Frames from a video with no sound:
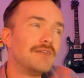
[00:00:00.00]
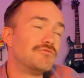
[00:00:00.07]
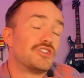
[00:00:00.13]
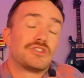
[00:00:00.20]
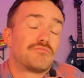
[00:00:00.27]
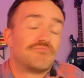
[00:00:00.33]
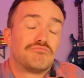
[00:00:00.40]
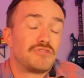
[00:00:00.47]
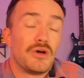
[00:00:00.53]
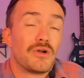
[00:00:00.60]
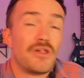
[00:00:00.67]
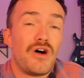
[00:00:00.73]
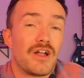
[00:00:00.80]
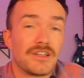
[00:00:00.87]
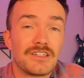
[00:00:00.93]
Just
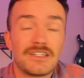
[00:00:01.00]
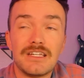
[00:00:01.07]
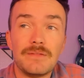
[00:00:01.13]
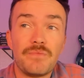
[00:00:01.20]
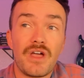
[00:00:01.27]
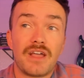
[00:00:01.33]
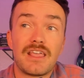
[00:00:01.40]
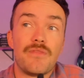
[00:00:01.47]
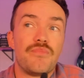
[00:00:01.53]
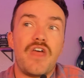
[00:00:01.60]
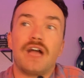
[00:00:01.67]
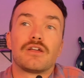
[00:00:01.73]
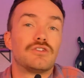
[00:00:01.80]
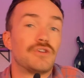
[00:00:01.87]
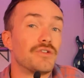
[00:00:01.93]
total honesty. Again,
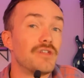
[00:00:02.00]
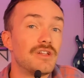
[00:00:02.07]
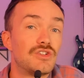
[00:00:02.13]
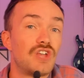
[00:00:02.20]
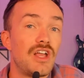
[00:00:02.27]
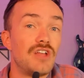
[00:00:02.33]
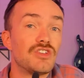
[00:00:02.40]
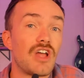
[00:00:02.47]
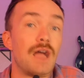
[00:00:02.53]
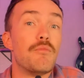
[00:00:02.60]
that could totally change.